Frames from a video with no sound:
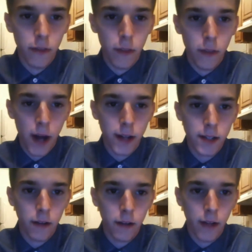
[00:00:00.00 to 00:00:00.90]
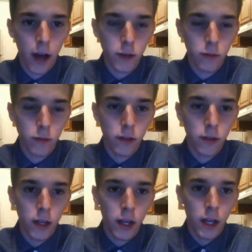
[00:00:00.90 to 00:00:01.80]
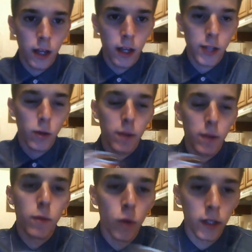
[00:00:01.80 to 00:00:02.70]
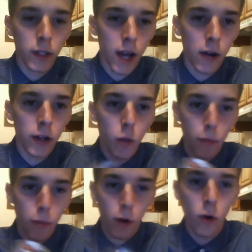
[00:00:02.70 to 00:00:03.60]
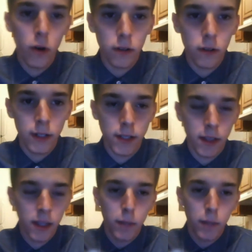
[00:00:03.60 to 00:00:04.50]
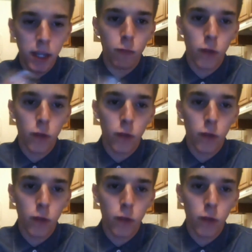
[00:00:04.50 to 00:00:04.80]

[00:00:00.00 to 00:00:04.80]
the monetary value. That's why people who win the lottery go broke, because they think being